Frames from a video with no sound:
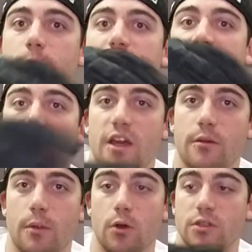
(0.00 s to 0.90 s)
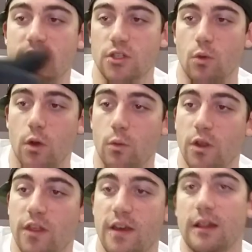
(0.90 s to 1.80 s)
him display the most is the one
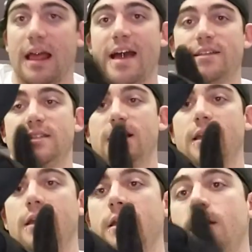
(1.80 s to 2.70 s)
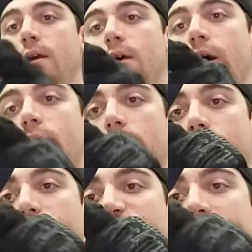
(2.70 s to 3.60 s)
with the elastic
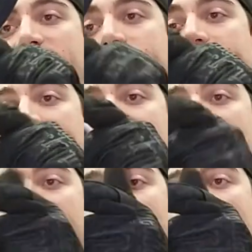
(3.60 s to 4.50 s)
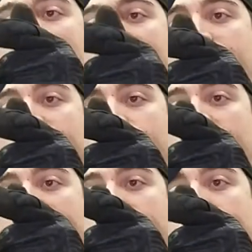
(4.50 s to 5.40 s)
spandex cuff right